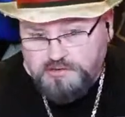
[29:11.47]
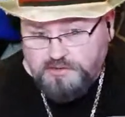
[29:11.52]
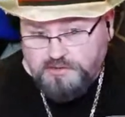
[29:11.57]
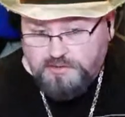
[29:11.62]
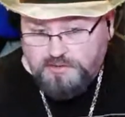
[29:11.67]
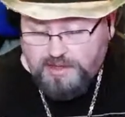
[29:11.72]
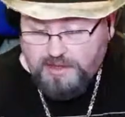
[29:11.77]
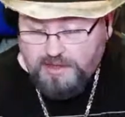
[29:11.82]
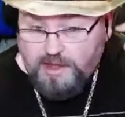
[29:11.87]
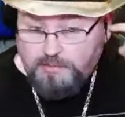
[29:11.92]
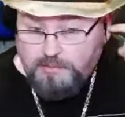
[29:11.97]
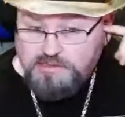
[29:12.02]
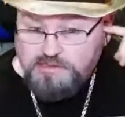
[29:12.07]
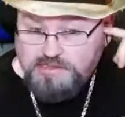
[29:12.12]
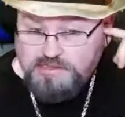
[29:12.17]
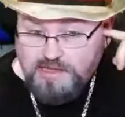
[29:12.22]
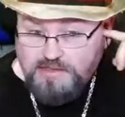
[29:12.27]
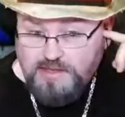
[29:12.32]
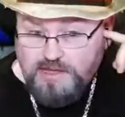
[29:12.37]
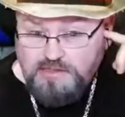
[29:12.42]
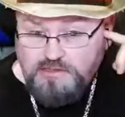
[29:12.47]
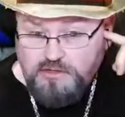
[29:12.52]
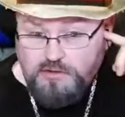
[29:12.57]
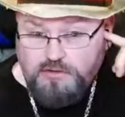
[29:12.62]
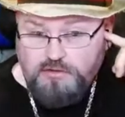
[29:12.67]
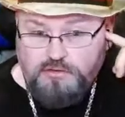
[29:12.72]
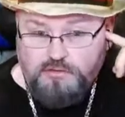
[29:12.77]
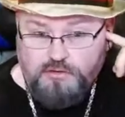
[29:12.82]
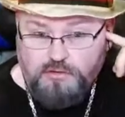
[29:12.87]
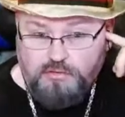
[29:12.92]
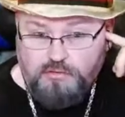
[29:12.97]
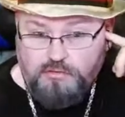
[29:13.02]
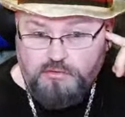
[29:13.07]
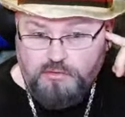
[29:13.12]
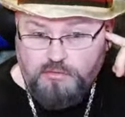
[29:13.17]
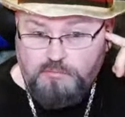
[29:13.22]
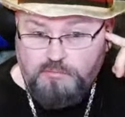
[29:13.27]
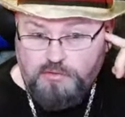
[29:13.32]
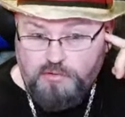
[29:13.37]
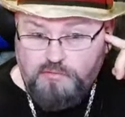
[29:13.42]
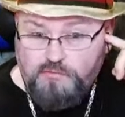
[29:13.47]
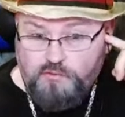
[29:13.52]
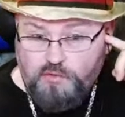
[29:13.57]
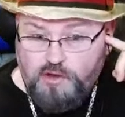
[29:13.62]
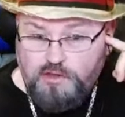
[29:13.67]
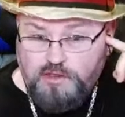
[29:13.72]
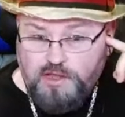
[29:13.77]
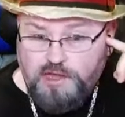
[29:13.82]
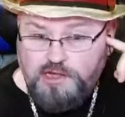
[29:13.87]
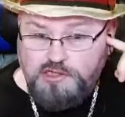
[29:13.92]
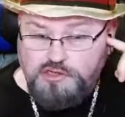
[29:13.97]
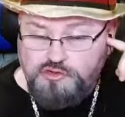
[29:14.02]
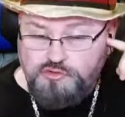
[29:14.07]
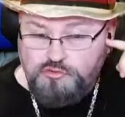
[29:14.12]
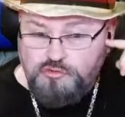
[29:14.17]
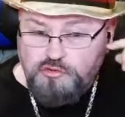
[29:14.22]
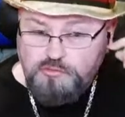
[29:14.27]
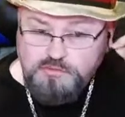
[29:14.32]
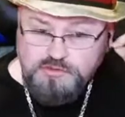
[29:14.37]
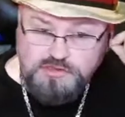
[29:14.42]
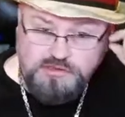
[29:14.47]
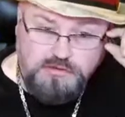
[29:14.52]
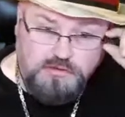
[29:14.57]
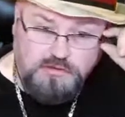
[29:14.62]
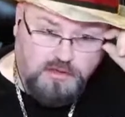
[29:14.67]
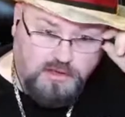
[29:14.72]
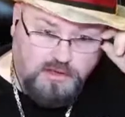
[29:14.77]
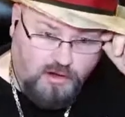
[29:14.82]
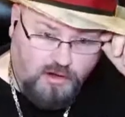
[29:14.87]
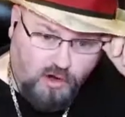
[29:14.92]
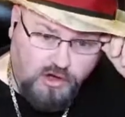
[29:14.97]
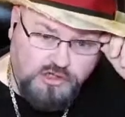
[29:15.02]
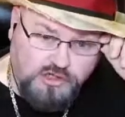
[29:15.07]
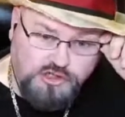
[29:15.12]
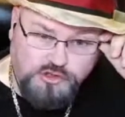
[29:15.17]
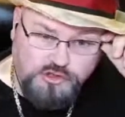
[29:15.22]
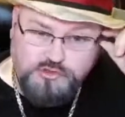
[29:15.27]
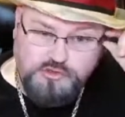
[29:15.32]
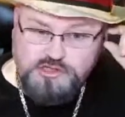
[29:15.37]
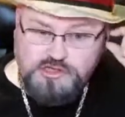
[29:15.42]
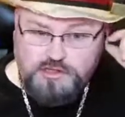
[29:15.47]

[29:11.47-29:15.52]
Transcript: So I would say they took their frontline troops, archers